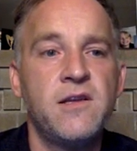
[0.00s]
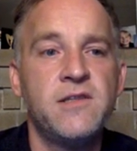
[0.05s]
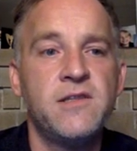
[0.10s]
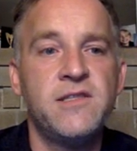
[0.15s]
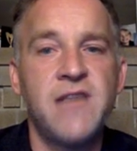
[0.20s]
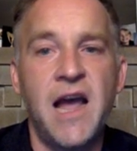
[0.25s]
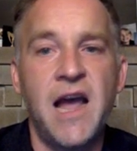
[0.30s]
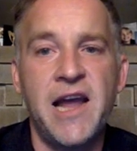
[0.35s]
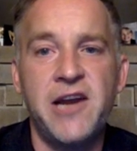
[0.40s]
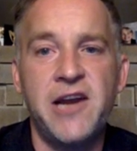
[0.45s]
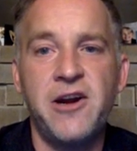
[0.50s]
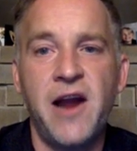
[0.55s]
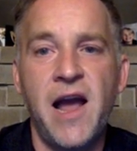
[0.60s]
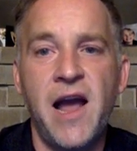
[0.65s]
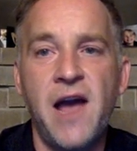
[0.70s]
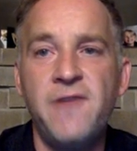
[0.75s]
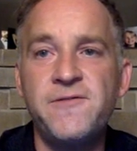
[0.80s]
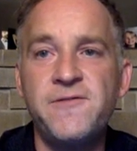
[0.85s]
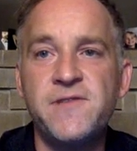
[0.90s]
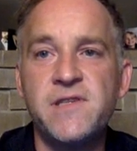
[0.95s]

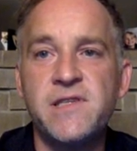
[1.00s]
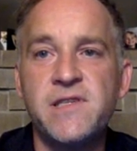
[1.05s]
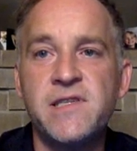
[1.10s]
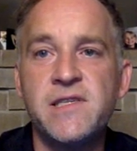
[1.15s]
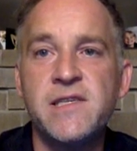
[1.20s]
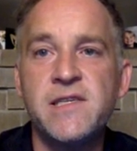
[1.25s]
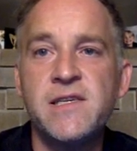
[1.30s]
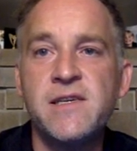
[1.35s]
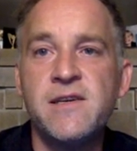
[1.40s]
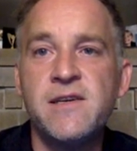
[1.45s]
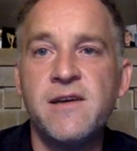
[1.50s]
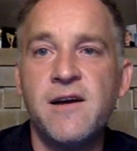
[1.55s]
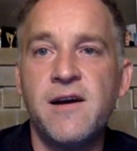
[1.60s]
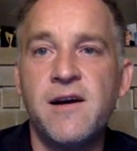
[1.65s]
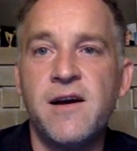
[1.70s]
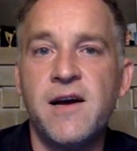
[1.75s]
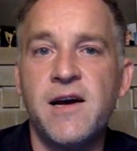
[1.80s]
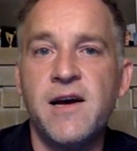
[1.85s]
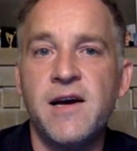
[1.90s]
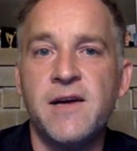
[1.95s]
digraphs
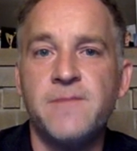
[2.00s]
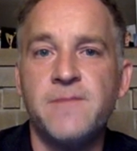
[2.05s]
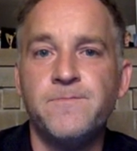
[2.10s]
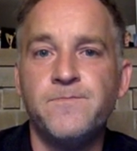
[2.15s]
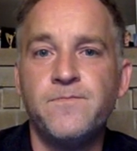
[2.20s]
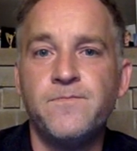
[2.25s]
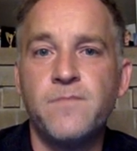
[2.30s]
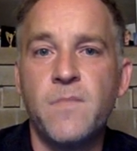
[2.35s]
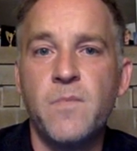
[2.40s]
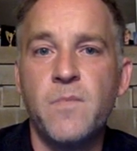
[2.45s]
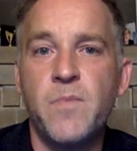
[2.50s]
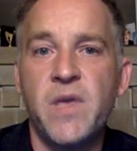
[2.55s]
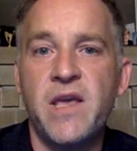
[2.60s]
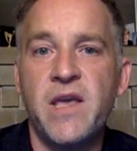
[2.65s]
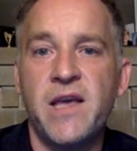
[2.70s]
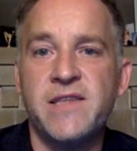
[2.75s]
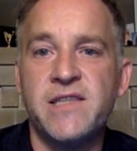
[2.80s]
because